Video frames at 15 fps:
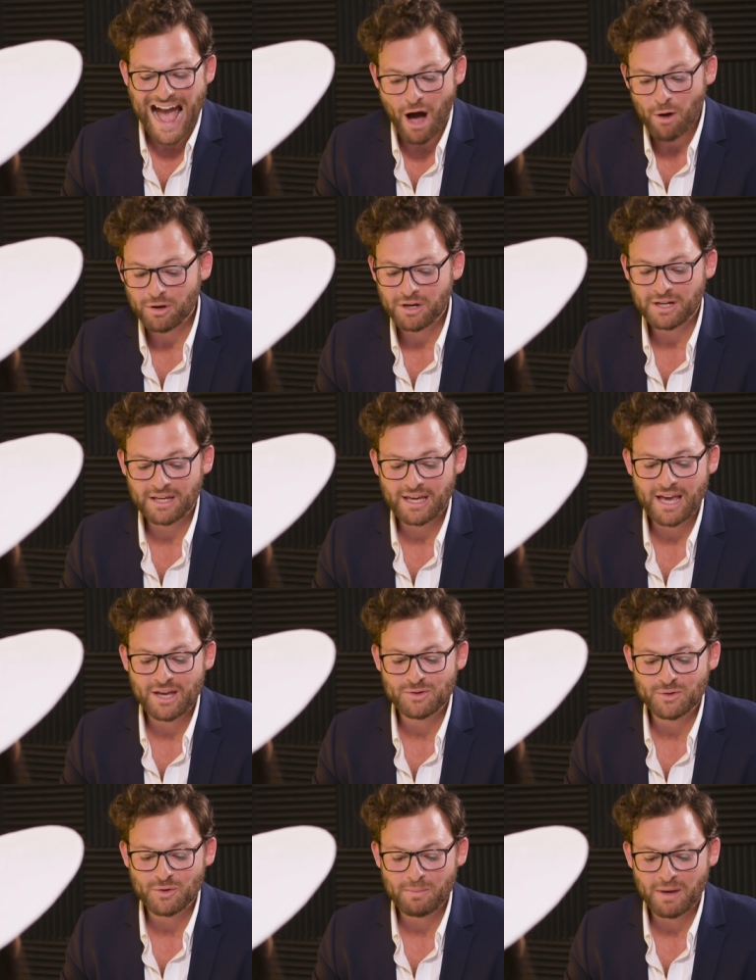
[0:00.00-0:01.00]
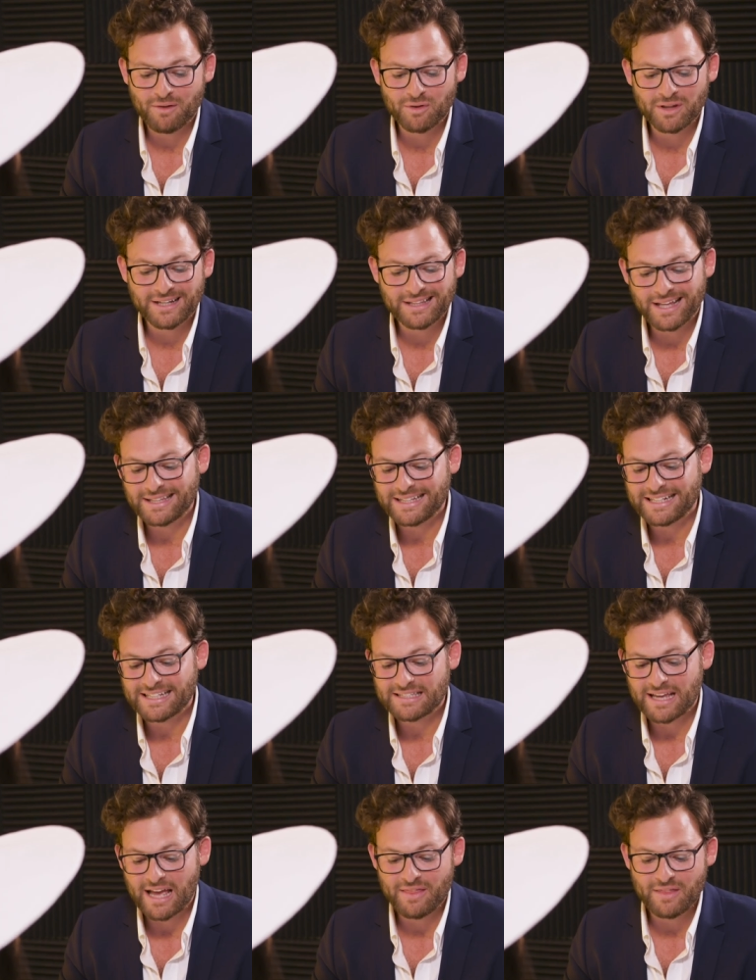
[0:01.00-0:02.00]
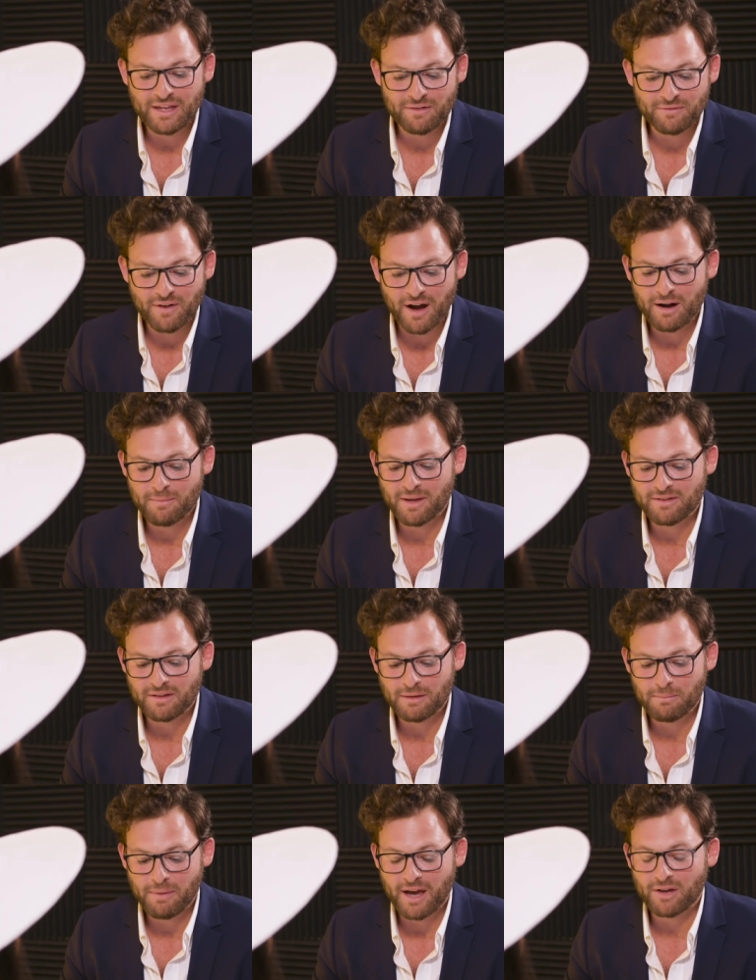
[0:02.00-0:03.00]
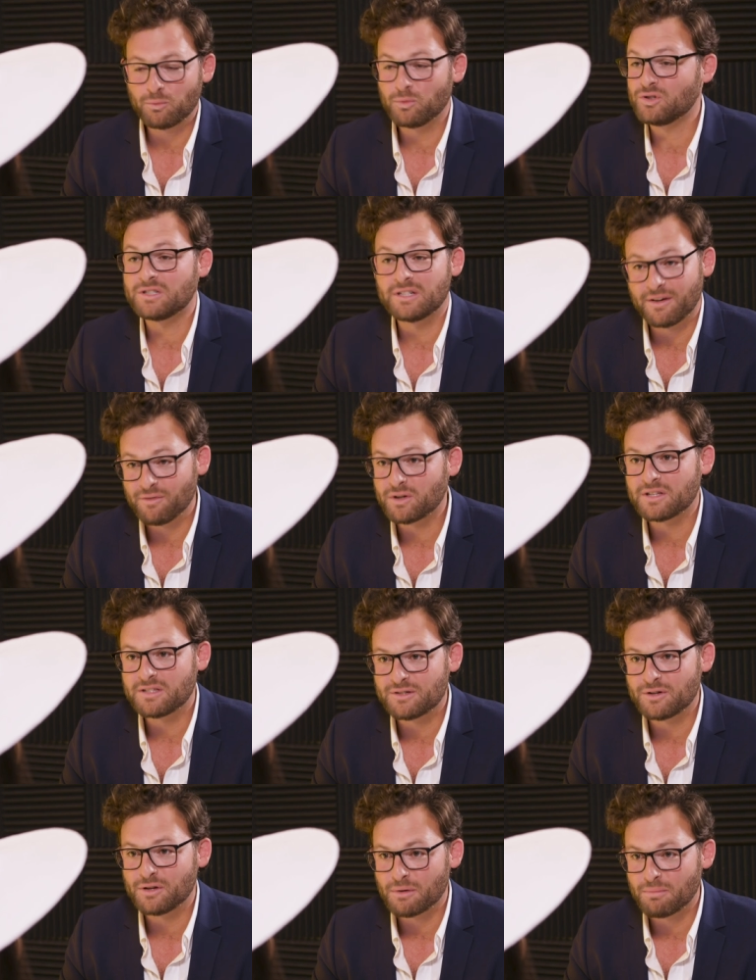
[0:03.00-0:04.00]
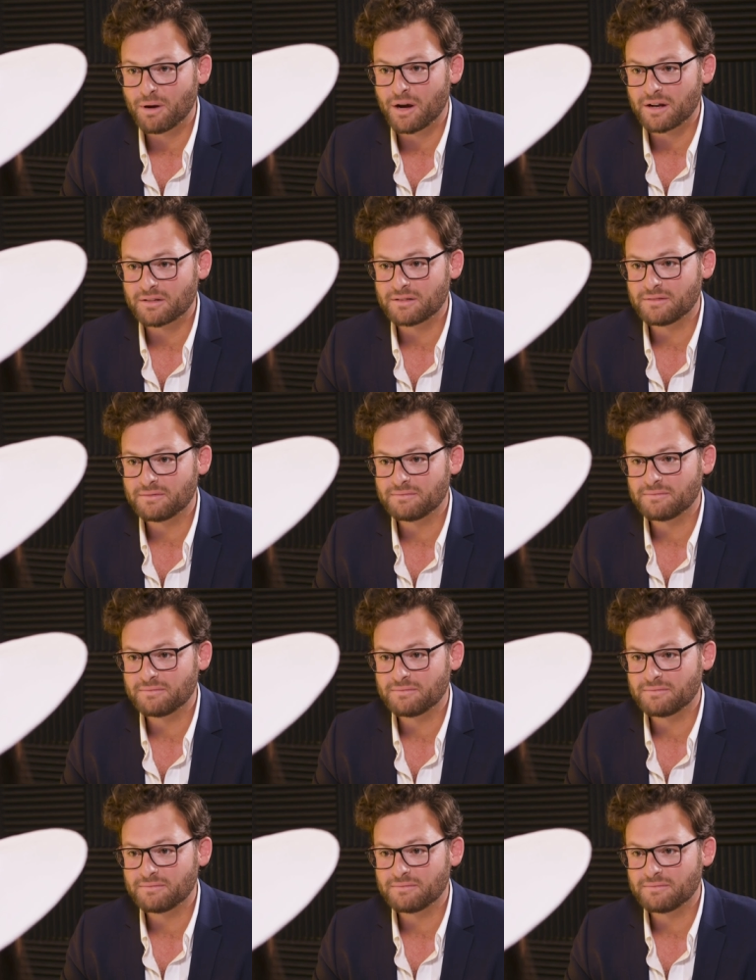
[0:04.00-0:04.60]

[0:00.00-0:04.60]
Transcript: how good a case you make for the cleanliness and the environmental impacts, will just never consider your product?